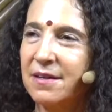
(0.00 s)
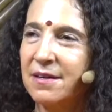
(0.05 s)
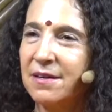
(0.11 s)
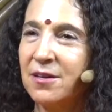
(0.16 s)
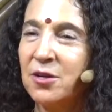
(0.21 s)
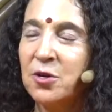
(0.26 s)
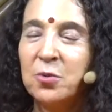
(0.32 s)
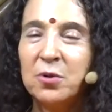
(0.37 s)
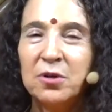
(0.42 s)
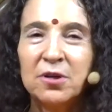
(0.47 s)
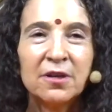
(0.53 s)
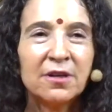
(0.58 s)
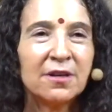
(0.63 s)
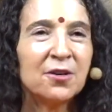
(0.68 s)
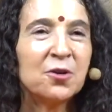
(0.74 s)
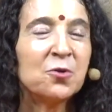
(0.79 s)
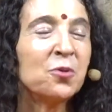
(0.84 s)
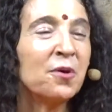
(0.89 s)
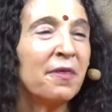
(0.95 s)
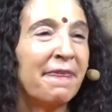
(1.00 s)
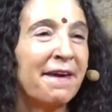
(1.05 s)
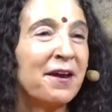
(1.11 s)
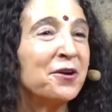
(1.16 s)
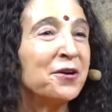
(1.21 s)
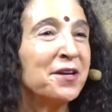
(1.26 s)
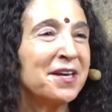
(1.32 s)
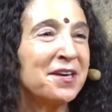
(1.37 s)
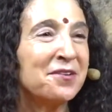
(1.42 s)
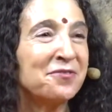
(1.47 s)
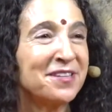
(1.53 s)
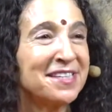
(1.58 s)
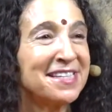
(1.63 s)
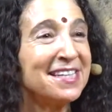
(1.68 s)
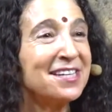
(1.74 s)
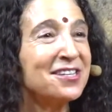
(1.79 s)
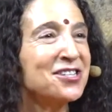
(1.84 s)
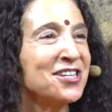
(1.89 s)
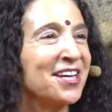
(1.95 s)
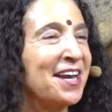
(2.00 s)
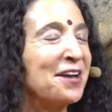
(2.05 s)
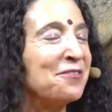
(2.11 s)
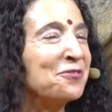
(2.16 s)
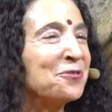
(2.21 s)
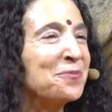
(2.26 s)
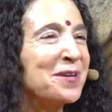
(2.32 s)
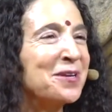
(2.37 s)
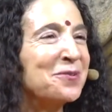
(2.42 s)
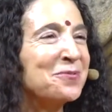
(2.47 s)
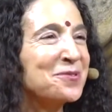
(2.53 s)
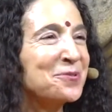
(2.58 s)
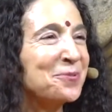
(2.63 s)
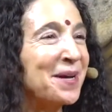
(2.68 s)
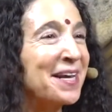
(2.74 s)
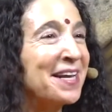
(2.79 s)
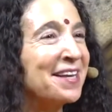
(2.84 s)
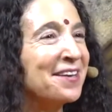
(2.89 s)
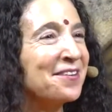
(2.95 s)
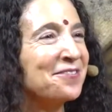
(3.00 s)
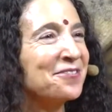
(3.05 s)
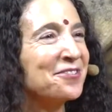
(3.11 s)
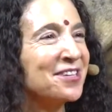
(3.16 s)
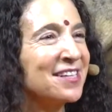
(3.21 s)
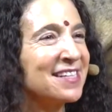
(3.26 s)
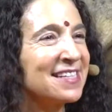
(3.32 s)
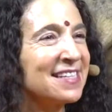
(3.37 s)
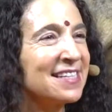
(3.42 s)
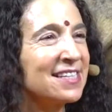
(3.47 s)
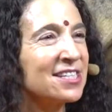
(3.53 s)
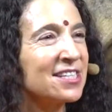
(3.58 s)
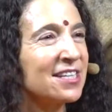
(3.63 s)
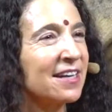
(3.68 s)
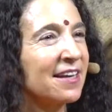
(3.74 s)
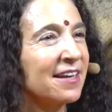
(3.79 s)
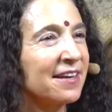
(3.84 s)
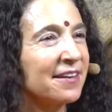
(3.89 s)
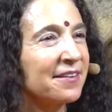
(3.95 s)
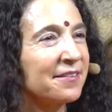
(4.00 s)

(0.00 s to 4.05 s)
You were there to give a teaching. Everybody was waiting for a teaching."